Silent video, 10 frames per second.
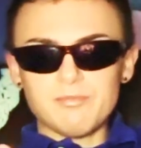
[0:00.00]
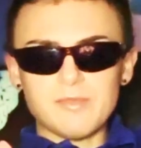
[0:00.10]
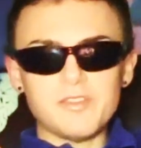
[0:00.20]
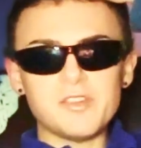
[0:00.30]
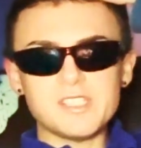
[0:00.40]

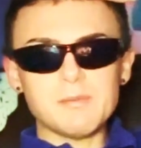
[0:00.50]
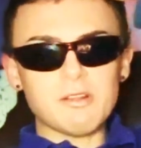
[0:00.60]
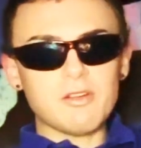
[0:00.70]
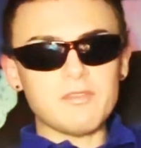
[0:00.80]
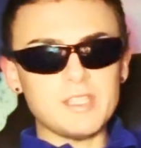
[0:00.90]
if you could see my
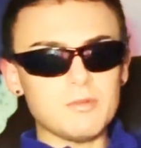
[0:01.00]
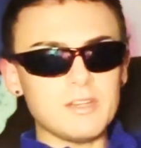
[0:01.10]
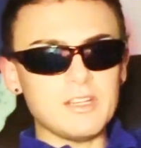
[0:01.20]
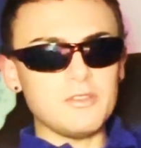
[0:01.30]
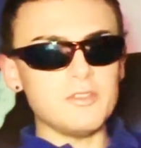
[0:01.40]
coffee table right
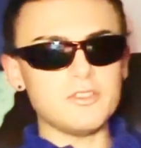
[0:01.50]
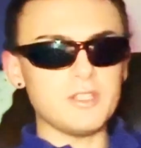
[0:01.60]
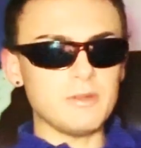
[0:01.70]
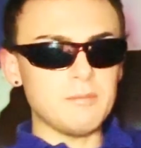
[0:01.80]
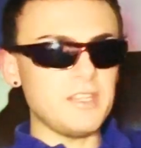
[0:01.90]
now, you'd
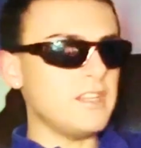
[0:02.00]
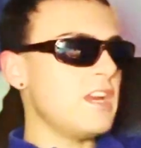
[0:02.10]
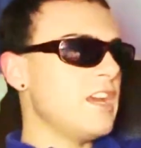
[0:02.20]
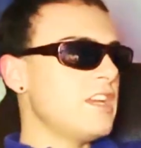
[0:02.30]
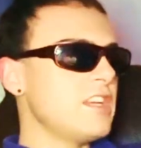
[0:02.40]
understand what I mean.
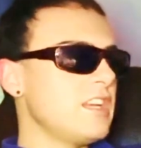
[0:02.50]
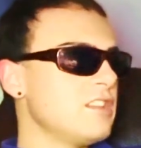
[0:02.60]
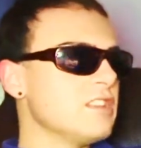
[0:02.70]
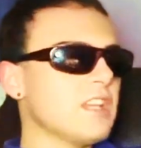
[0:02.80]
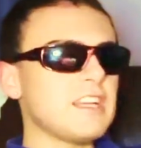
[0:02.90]

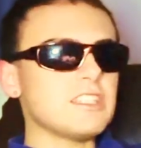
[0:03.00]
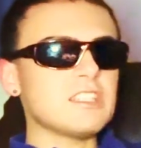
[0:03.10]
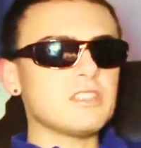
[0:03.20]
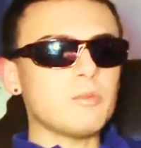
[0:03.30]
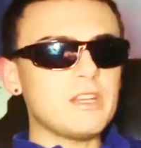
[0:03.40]
Like
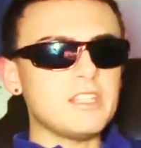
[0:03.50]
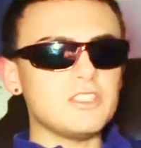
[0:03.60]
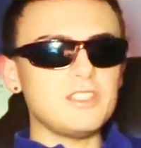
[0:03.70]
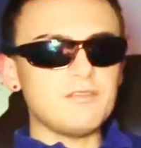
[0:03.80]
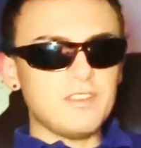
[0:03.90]
the way that
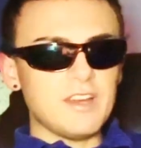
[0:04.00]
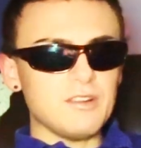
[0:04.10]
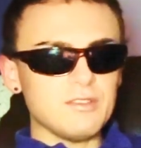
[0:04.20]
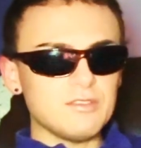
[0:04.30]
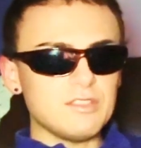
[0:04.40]
she fell